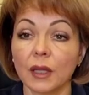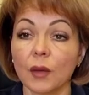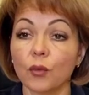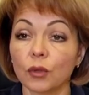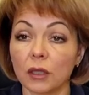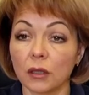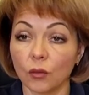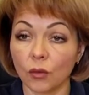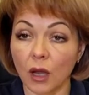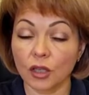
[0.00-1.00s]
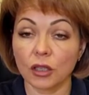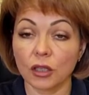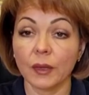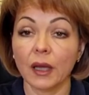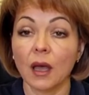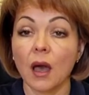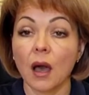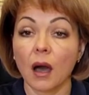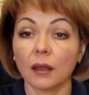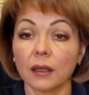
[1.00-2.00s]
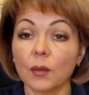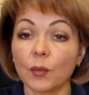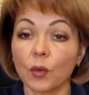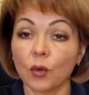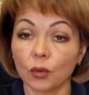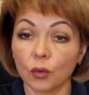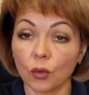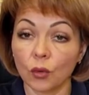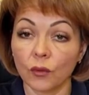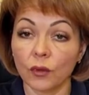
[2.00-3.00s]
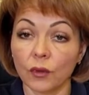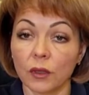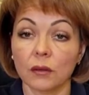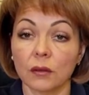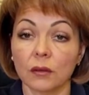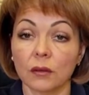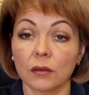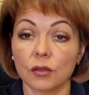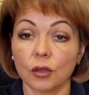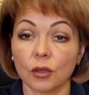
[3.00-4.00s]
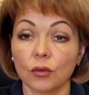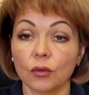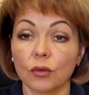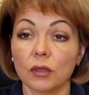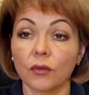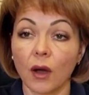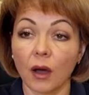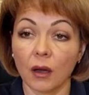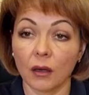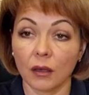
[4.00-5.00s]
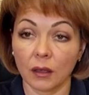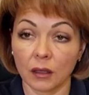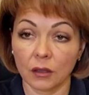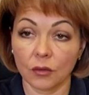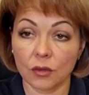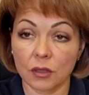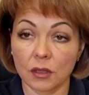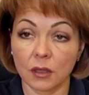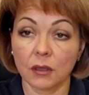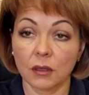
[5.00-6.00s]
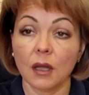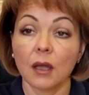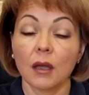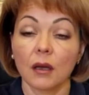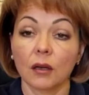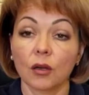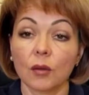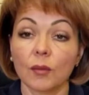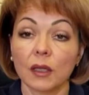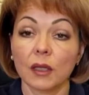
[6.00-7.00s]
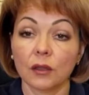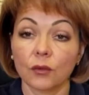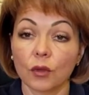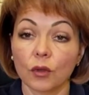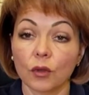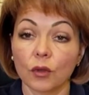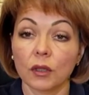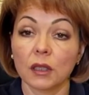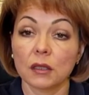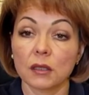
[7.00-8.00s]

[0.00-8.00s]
boats safe from our rocket strikes, but two rocket carriers